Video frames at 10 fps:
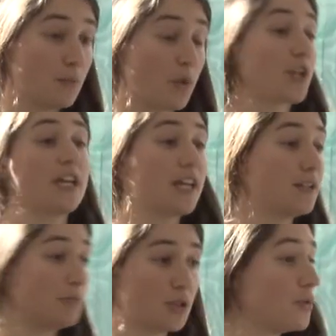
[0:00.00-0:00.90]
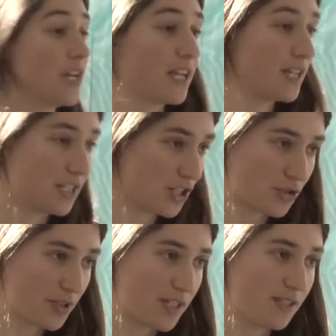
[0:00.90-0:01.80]
working in polluting
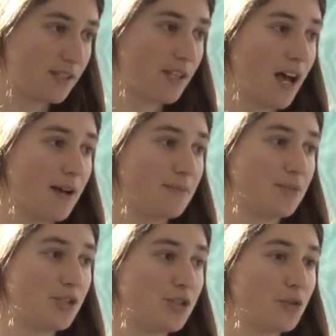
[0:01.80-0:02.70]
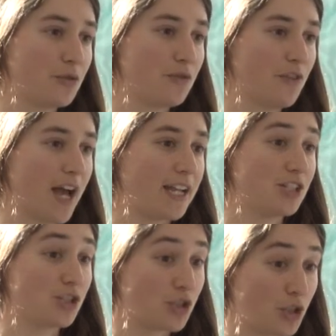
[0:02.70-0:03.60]
industries to
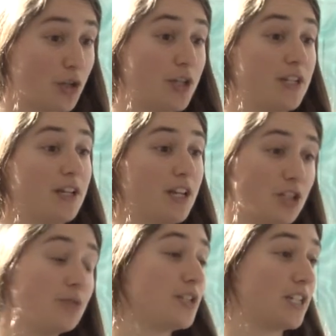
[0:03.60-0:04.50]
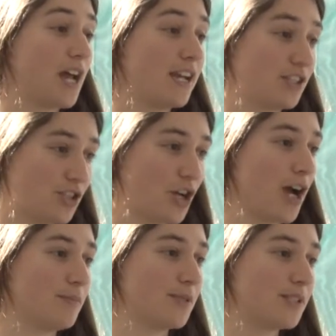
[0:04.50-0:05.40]
find good unionized
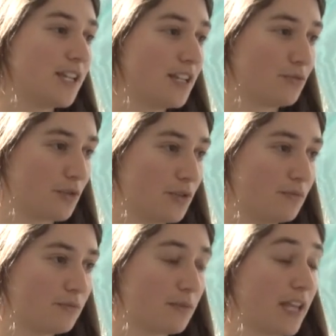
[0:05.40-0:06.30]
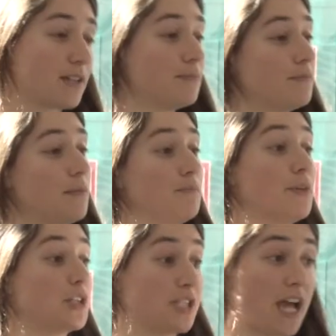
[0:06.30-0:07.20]
jobs in
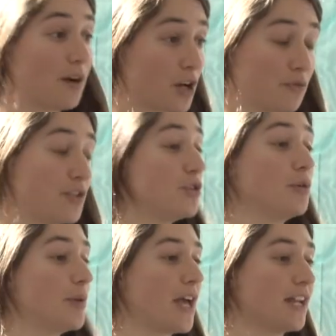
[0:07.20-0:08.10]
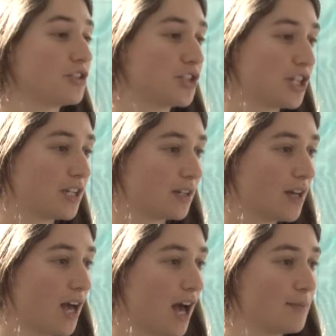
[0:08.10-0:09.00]
building out our renewable energy
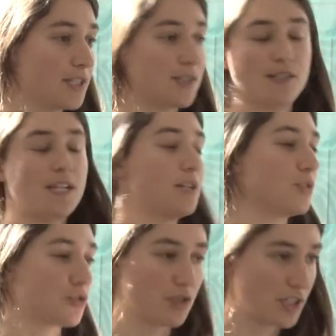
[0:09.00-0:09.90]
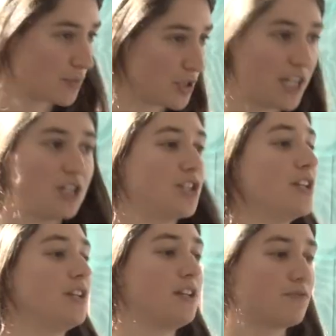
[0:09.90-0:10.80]
and sustainable
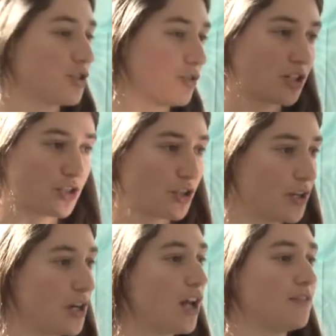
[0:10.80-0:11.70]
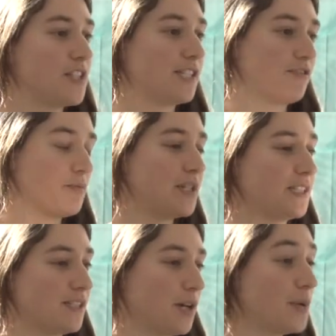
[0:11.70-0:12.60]
transportation infrastructure and all of these different
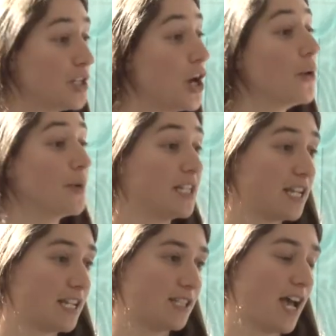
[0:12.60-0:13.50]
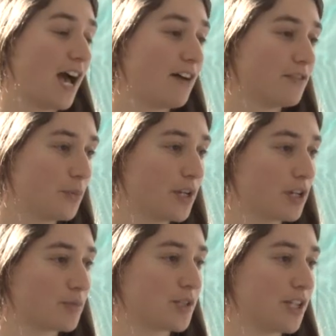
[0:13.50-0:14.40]
pieces that we know we need to have a
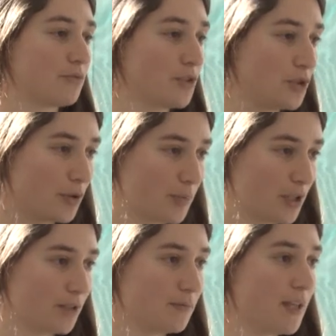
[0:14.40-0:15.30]
100% renewable